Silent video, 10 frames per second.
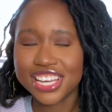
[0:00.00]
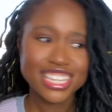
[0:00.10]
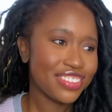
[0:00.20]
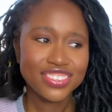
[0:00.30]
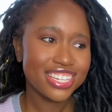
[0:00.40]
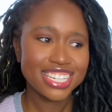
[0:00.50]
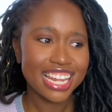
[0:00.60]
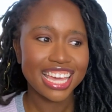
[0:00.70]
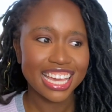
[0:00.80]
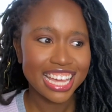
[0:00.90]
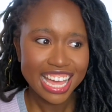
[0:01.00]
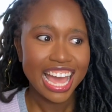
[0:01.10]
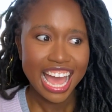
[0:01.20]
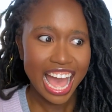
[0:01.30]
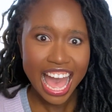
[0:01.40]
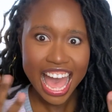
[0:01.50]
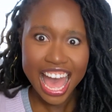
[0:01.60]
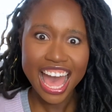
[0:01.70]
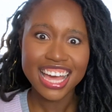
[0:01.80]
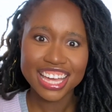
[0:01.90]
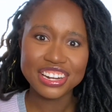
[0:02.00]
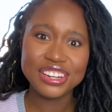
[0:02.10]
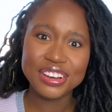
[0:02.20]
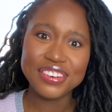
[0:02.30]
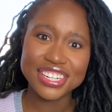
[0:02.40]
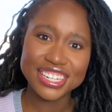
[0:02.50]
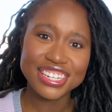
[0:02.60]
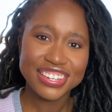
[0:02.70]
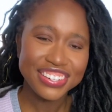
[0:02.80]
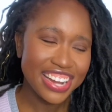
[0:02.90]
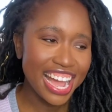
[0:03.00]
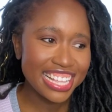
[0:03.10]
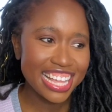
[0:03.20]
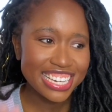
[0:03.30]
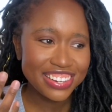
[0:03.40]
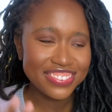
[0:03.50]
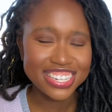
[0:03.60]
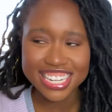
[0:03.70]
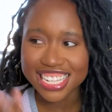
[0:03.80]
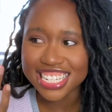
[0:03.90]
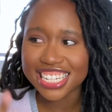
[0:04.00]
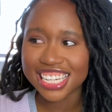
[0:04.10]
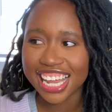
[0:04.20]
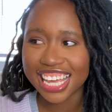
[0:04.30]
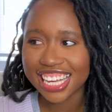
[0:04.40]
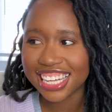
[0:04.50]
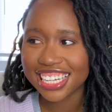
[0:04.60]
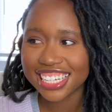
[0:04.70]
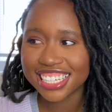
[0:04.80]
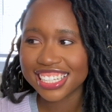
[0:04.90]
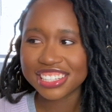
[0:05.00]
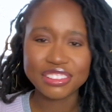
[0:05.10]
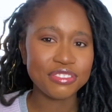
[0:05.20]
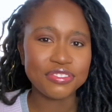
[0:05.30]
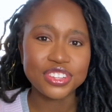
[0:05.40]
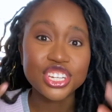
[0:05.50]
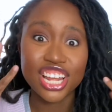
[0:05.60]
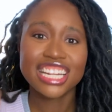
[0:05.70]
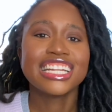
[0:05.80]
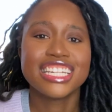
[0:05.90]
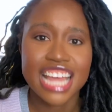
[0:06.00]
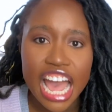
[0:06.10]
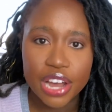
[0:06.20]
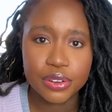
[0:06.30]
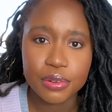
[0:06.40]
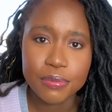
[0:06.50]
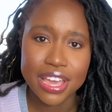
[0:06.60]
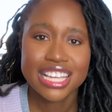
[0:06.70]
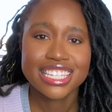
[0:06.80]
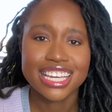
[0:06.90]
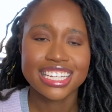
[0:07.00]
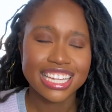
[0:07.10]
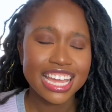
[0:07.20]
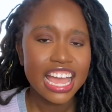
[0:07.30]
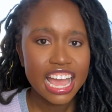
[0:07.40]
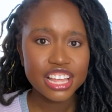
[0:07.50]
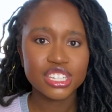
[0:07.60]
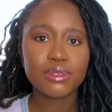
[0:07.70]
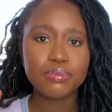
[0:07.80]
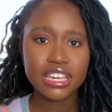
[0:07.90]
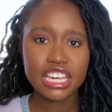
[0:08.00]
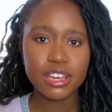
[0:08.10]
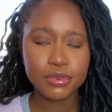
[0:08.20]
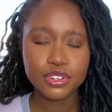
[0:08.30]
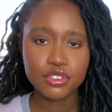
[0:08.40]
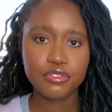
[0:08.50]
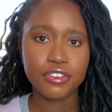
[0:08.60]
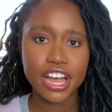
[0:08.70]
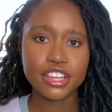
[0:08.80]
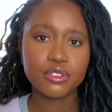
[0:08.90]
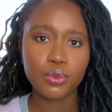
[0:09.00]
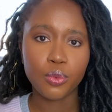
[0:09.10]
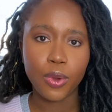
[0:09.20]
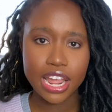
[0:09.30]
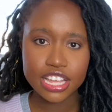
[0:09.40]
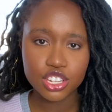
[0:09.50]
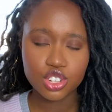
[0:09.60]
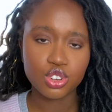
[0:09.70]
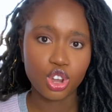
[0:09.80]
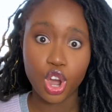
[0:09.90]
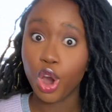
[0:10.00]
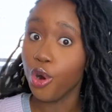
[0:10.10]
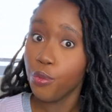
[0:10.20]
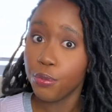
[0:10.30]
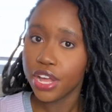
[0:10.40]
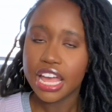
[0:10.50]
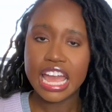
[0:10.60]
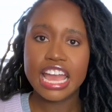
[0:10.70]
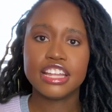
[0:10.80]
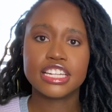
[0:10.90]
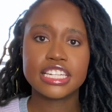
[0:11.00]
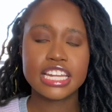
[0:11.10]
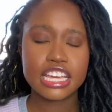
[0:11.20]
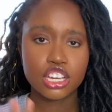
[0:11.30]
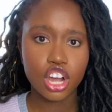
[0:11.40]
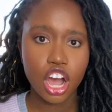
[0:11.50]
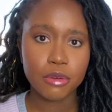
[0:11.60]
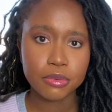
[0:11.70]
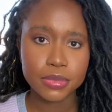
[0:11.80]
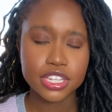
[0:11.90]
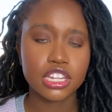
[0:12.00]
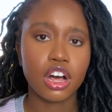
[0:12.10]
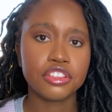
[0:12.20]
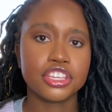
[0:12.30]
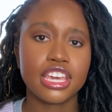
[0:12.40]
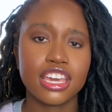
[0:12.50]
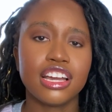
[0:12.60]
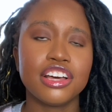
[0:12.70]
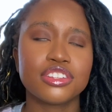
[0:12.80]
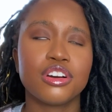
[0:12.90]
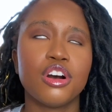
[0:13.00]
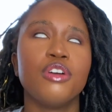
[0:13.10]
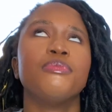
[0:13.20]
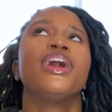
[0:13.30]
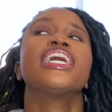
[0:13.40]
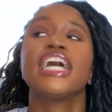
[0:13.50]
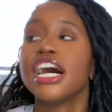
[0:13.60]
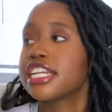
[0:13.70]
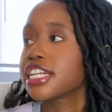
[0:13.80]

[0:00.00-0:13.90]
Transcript: just like, I don't know what to do, I end up just like shutting down basically. And so being able to find ways to cope and stay calm amidst all the chaos, oh my gosh,